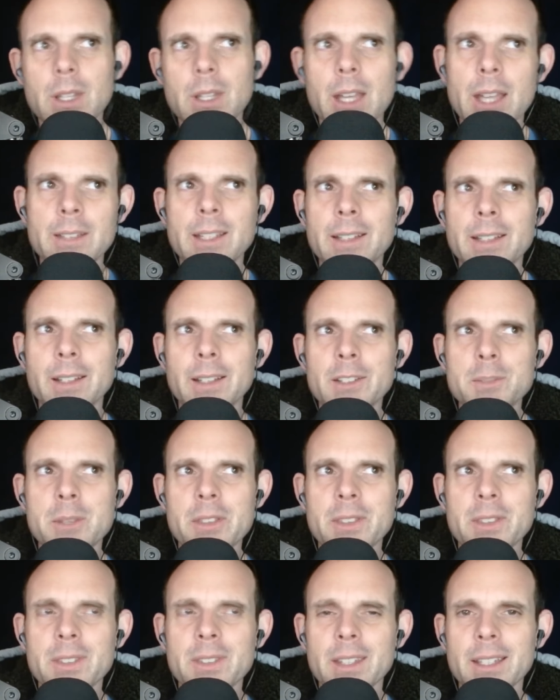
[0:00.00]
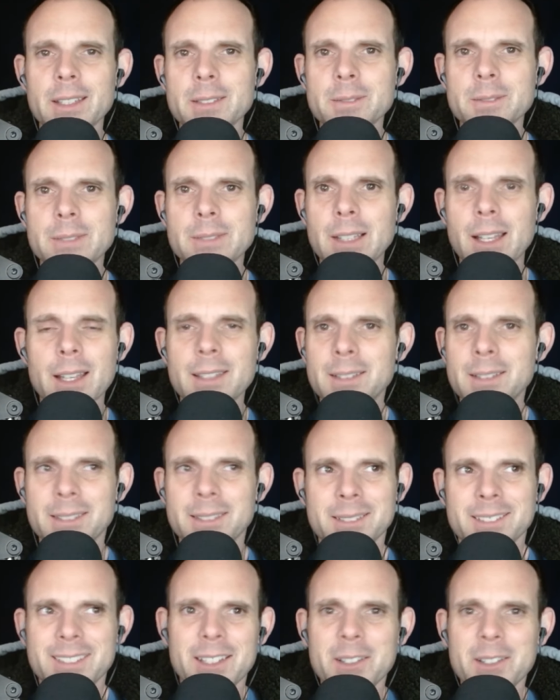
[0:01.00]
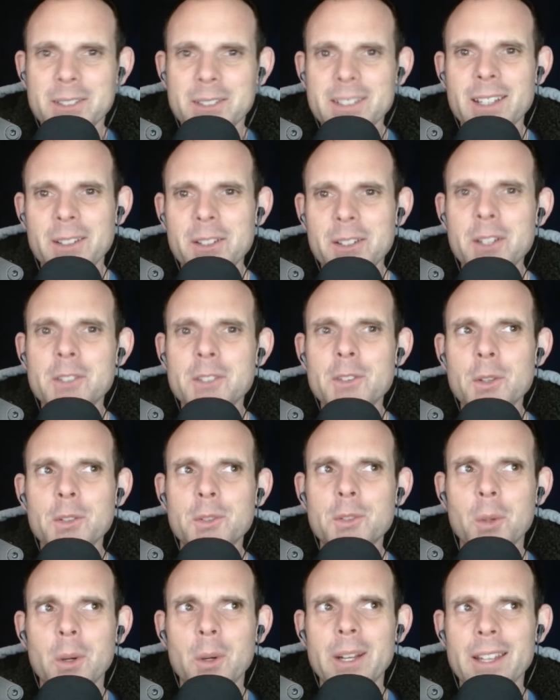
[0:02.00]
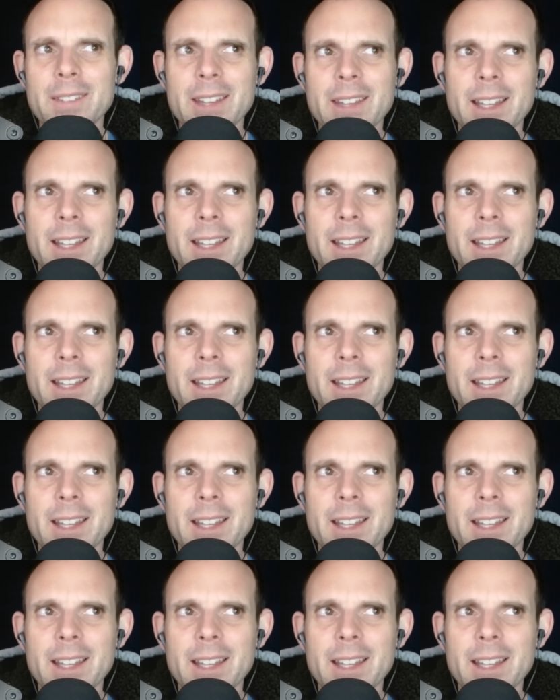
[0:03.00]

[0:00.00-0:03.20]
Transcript: And Danielle Smith is like, here's the story on that.